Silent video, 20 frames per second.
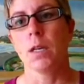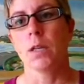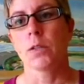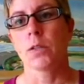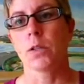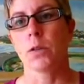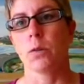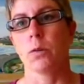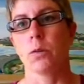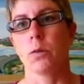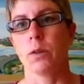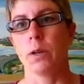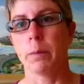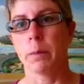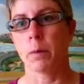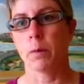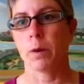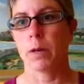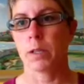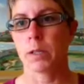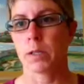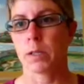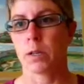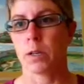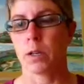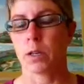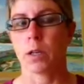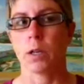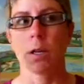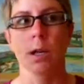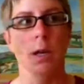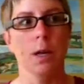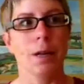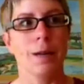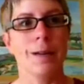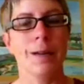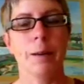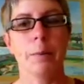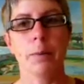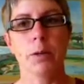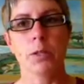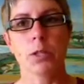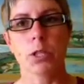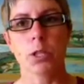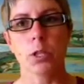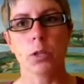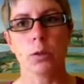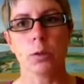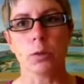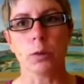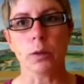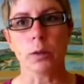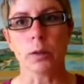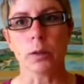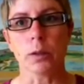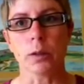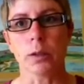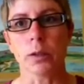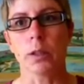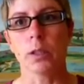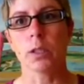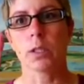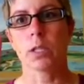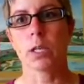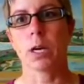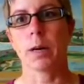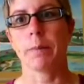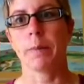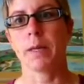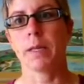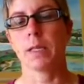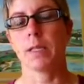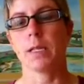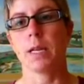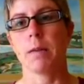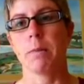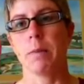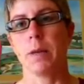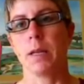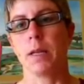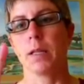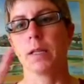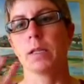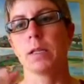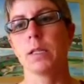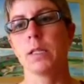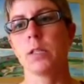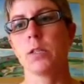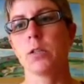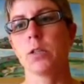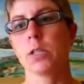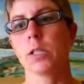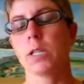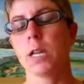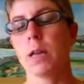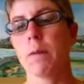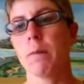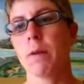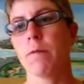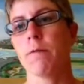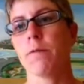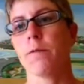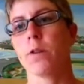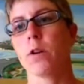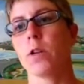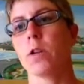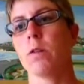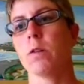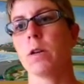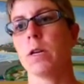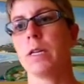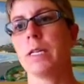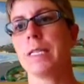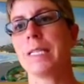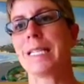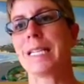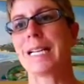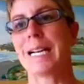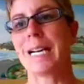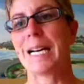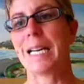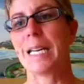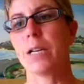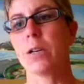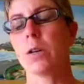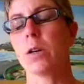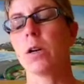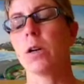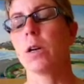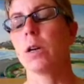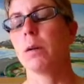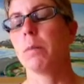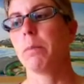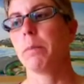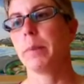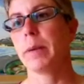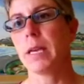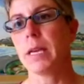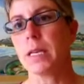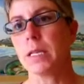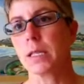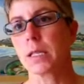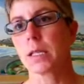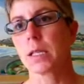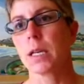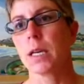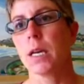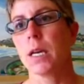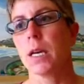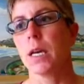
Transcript: So number one is the hook. Number two, your topic statement. This is your statement for your entire piece.